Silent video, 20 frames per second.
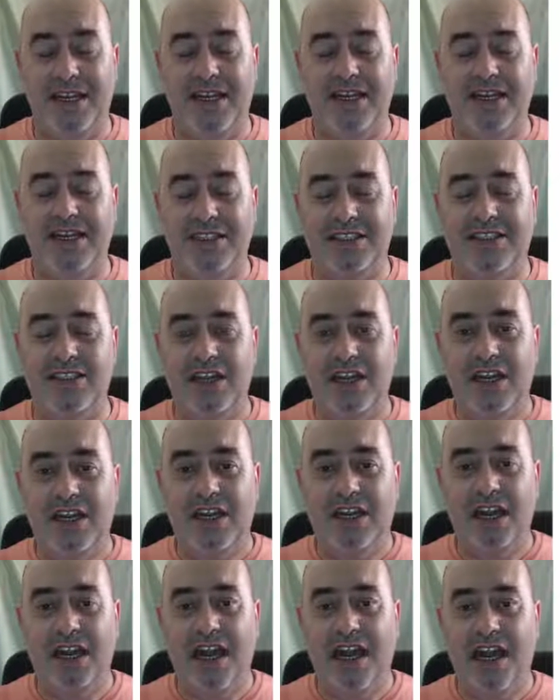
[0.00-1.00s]
is:
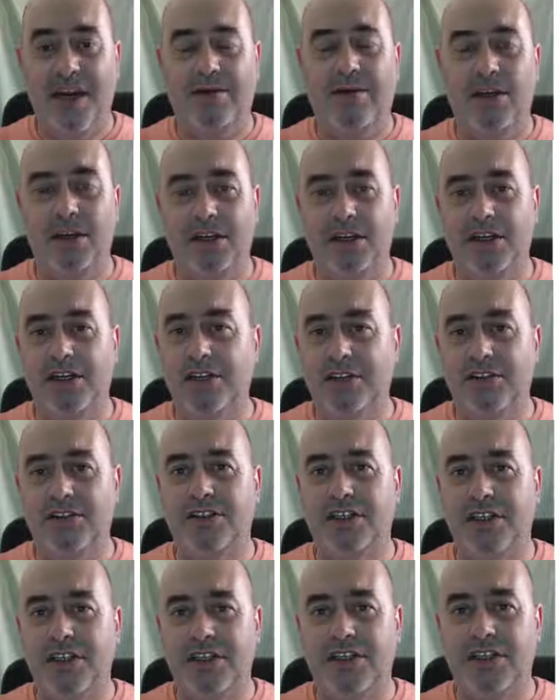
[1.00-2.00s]
am I going to
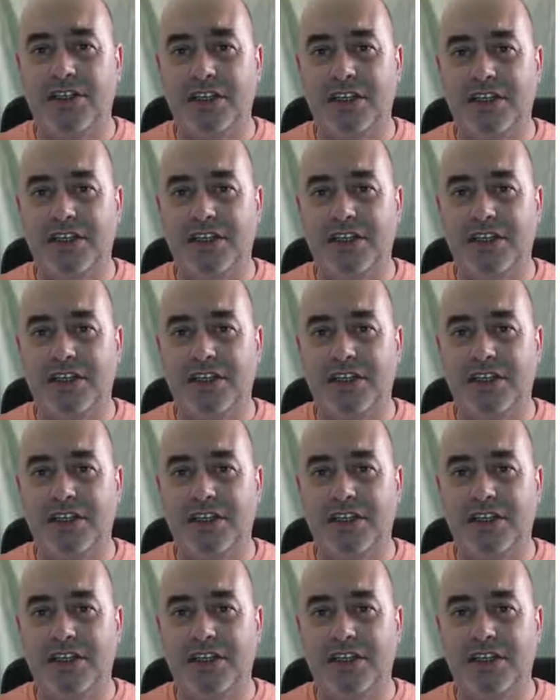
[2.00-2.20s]
use this?